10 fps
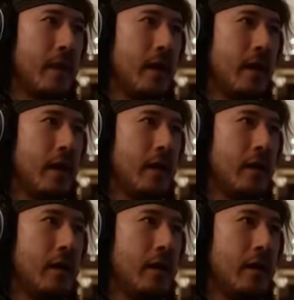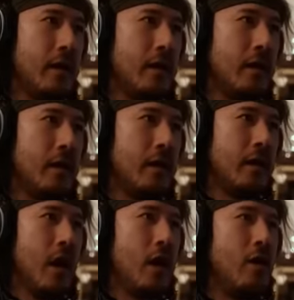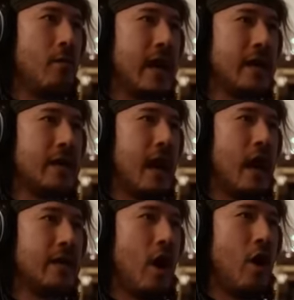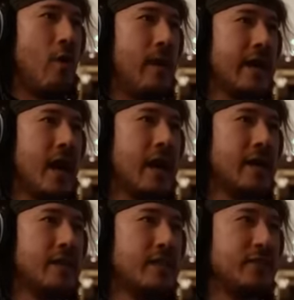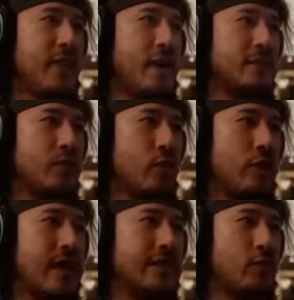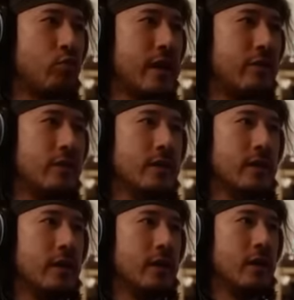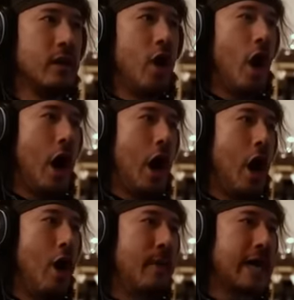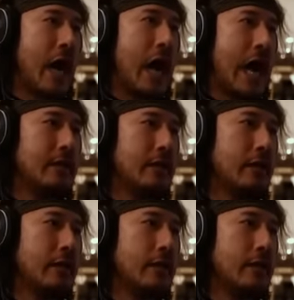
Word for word: of turrets have been dealt with. Oh my god. Oh my god. Is this fire exit real? Is it real? Oh my god. Uh,